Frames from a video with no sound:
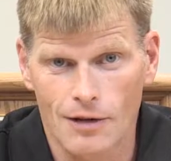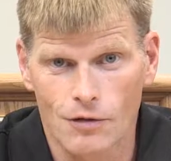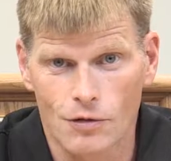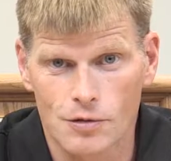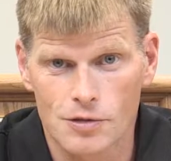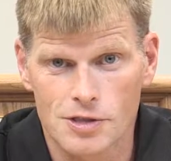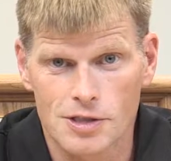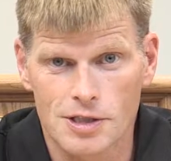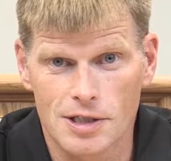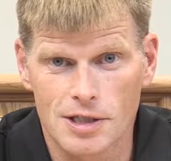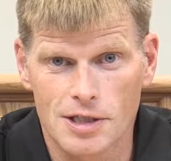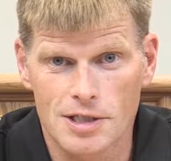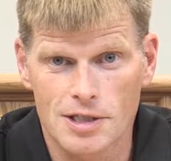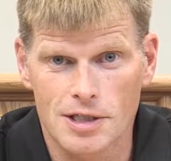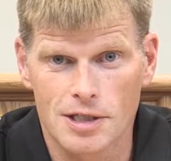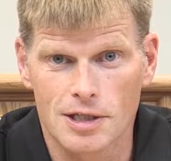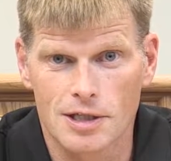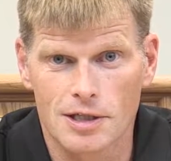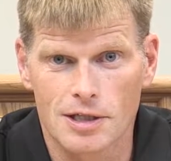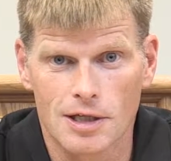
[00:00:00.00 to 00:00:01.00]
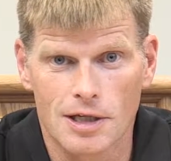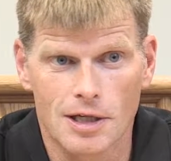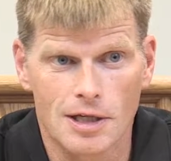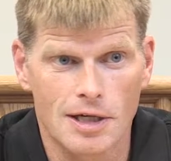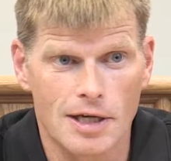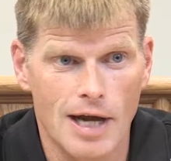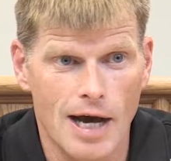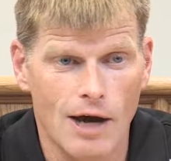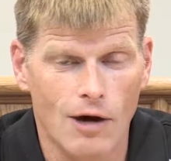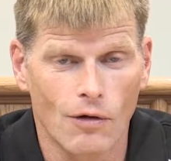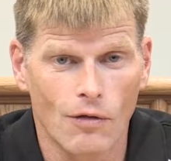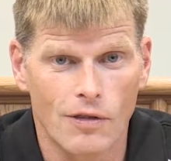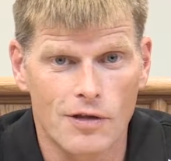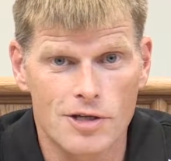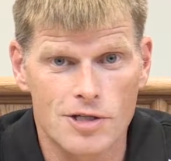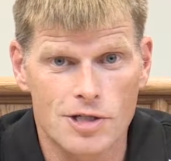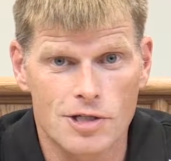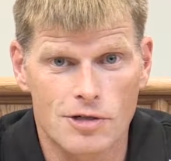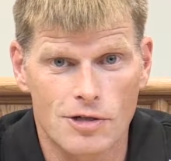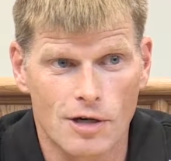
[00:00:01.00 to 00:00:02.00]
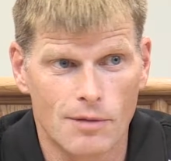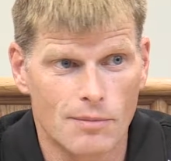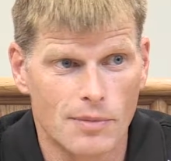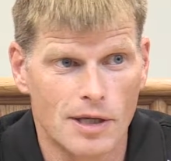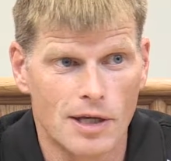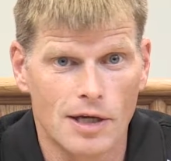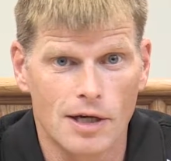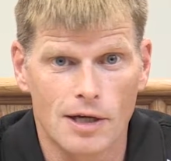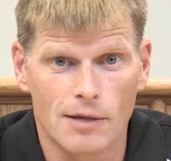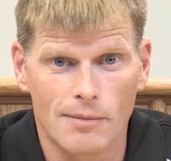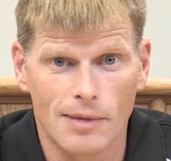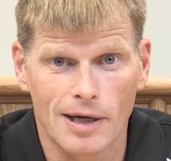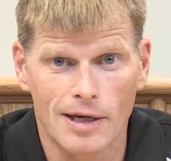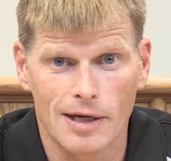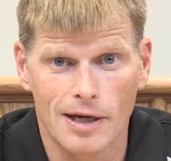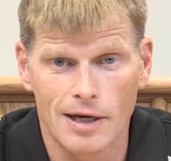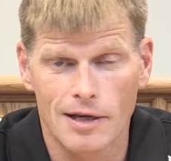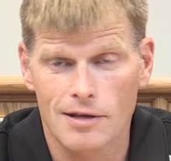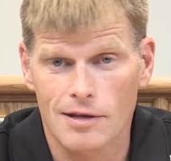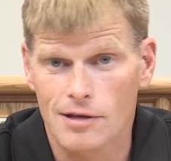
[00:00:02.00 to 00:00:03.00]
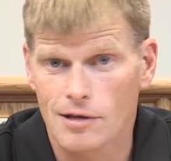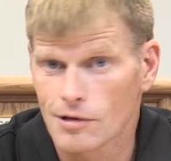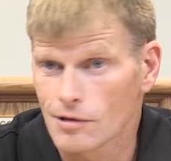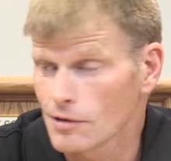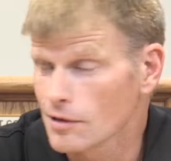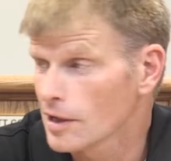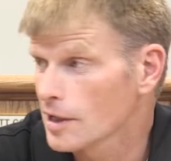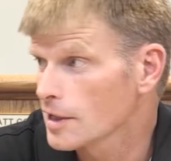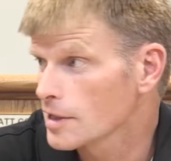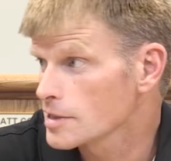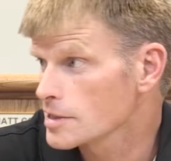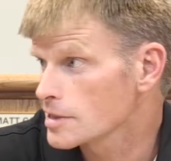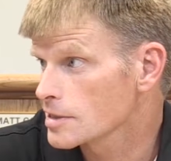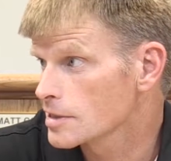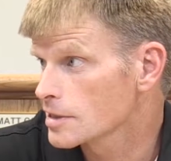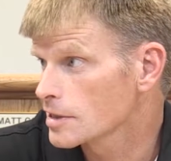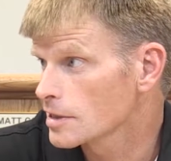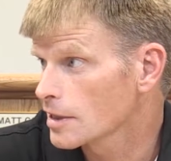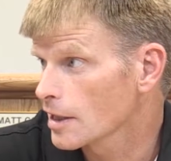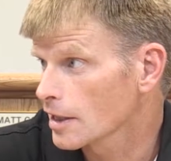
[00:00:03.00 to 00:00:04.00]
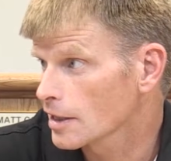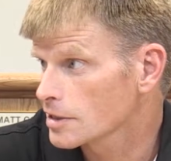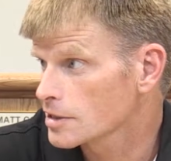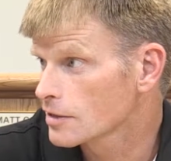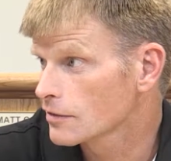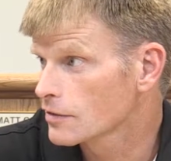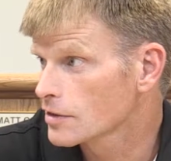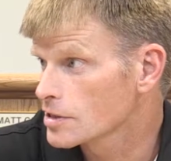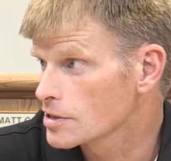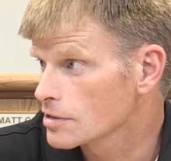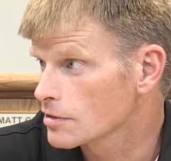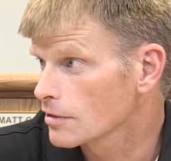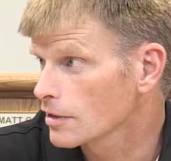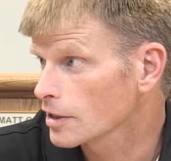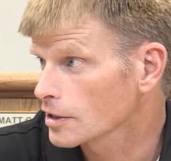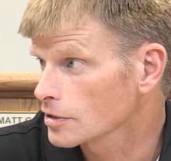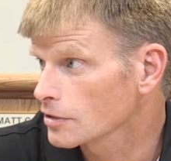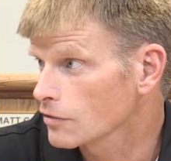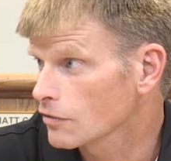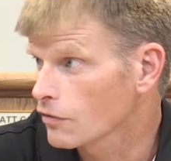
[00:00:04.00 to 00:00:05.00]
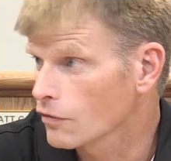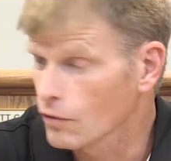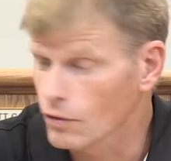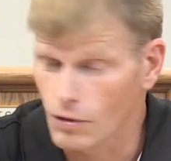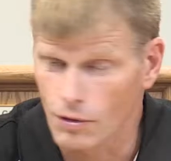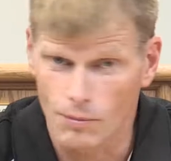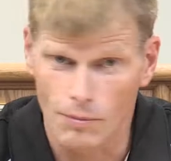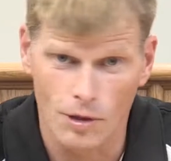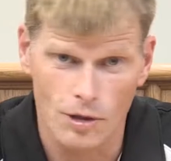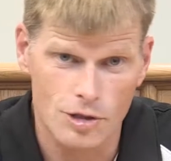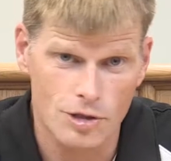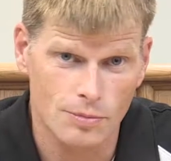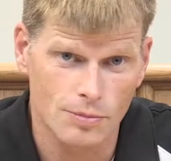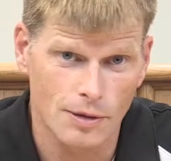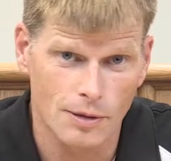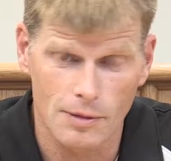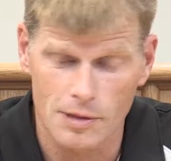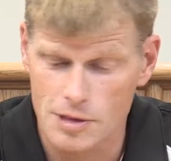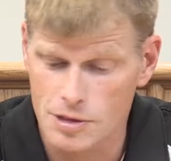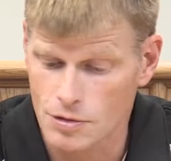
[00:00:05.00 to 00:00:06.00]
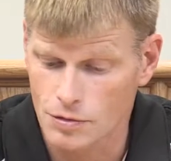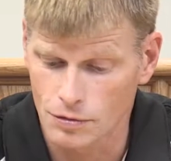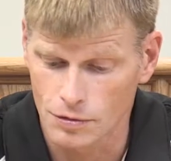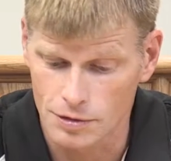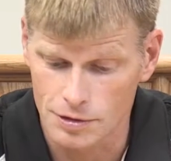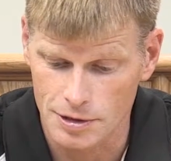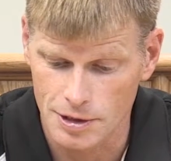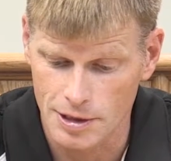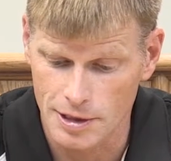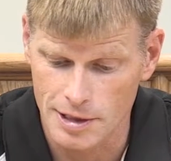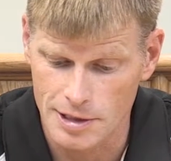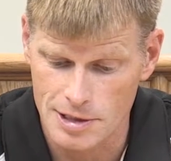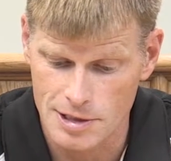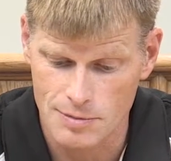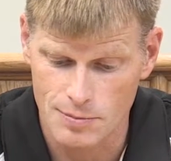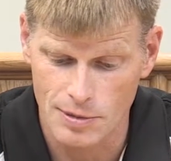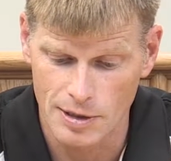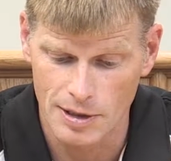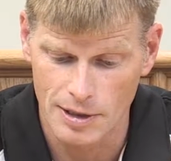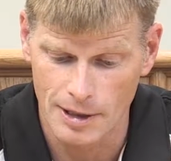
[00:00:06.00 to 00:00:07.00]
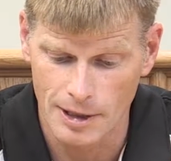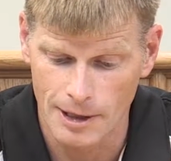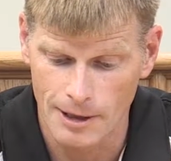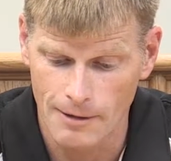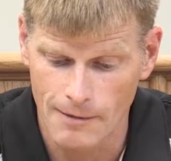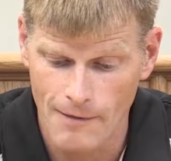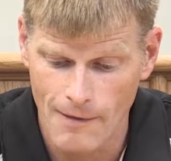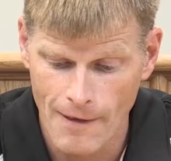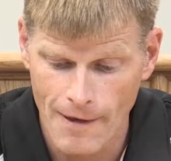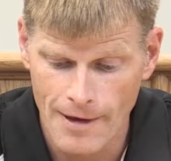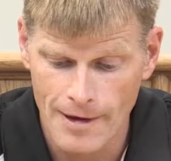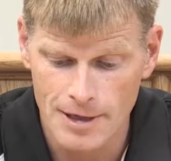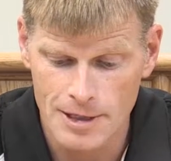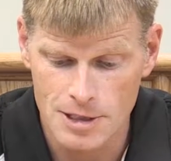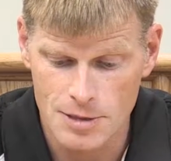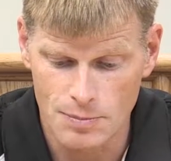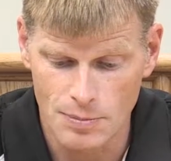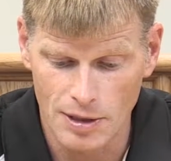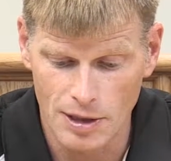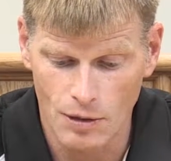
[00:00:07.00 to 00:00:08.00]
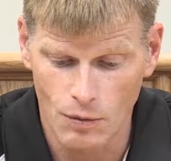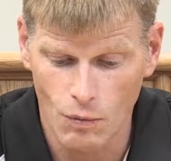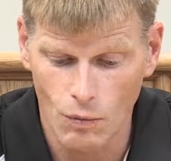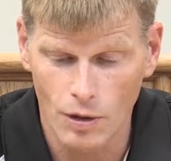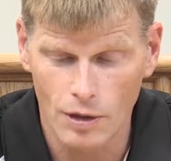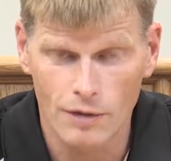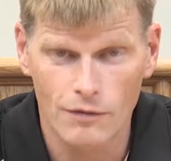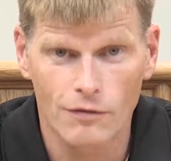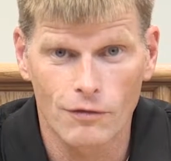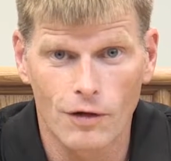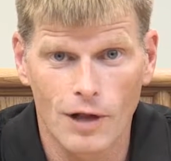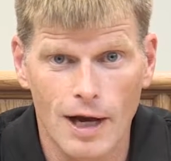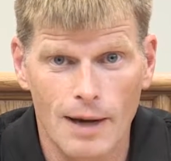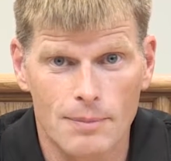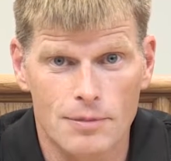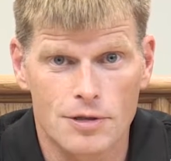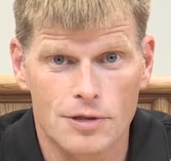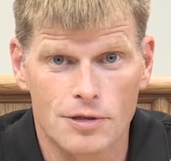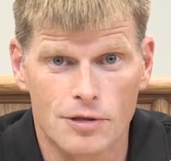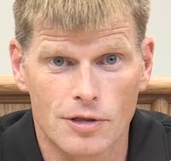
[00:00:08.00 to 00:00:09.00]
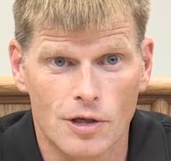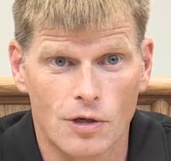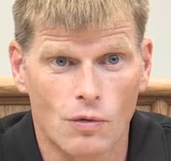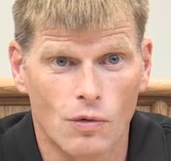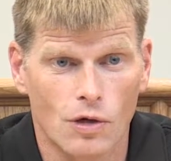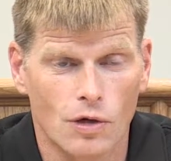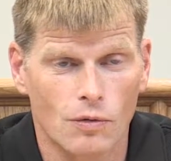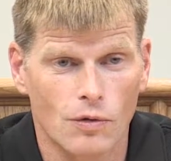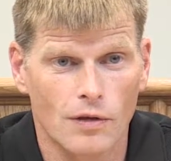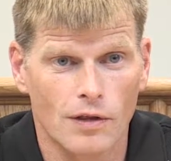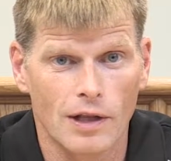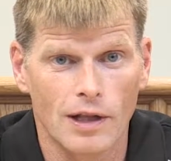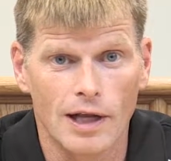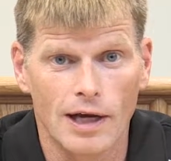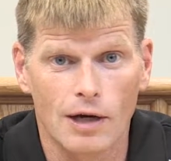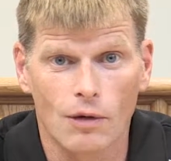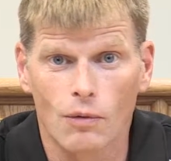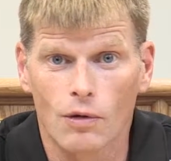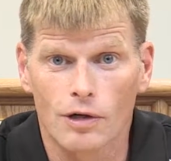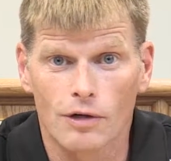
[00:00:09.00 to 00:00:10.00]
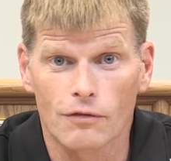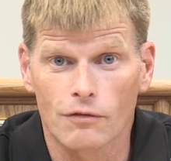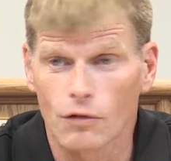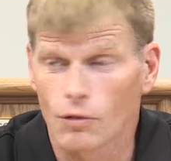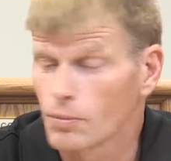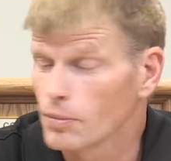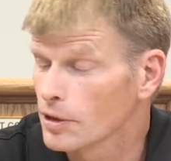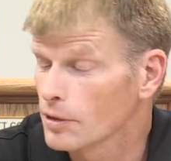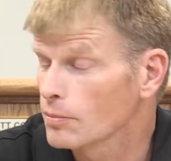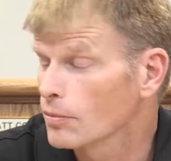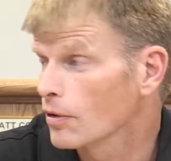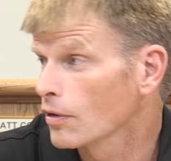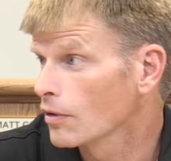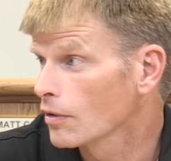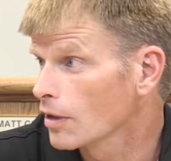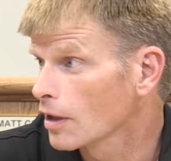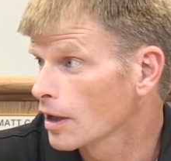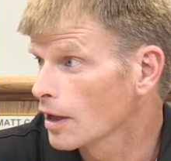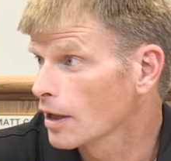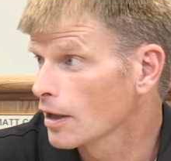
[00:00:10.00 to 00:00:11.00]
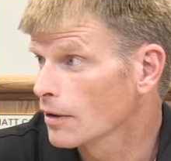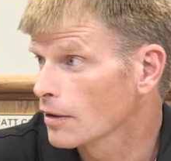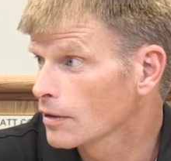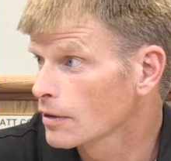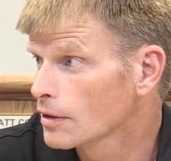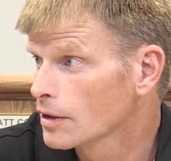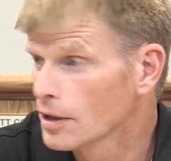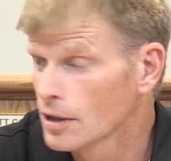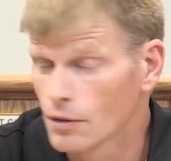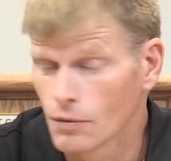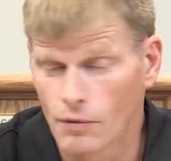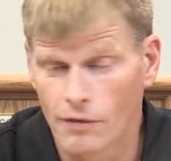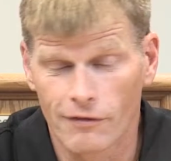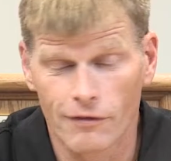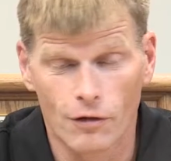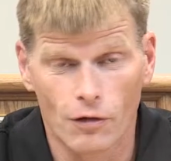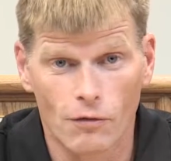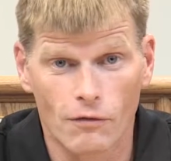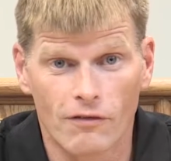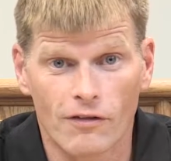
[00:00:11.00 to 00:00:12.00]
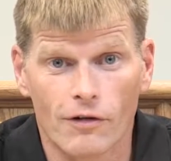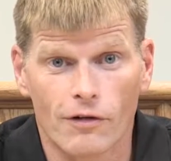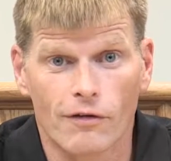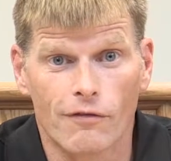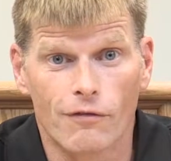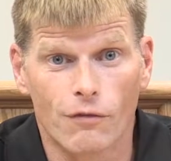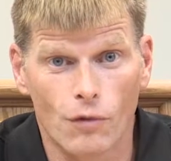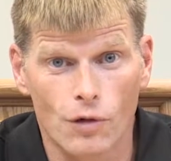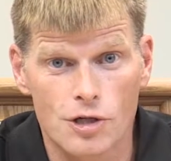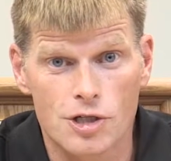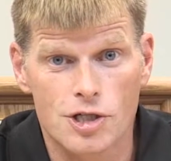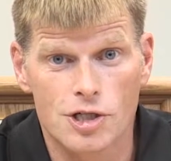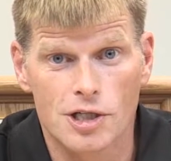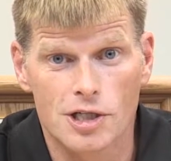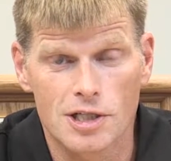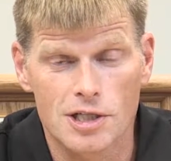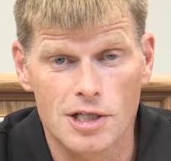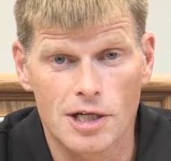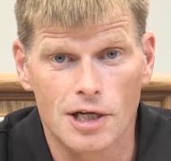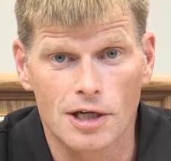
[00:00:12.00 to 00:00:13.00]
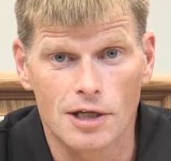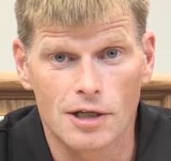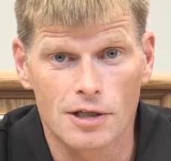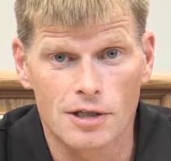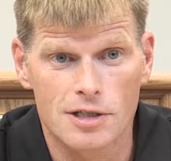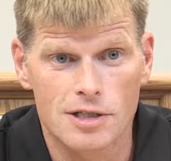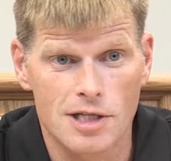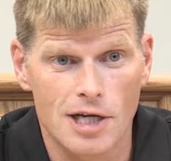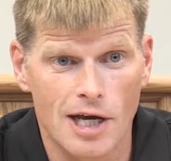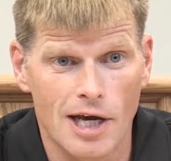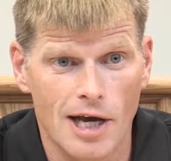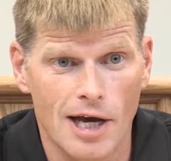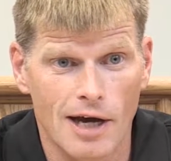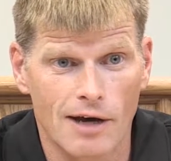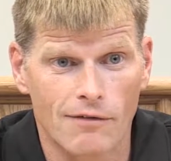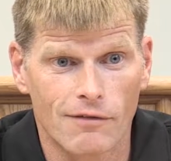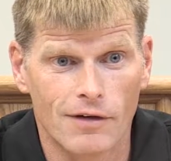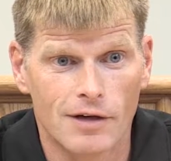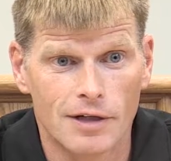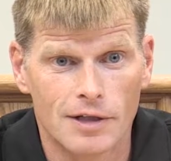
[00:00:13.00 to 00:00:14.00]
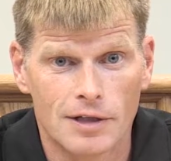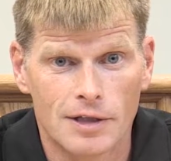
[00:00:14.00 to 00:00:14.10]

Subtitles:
of those things, and now this year I'm beginning my 9th year as the Activities Director for Marshall Public Schools, and it's been a wonderful opportunity to work with a lot of wonderful people. We feel very fortunate to have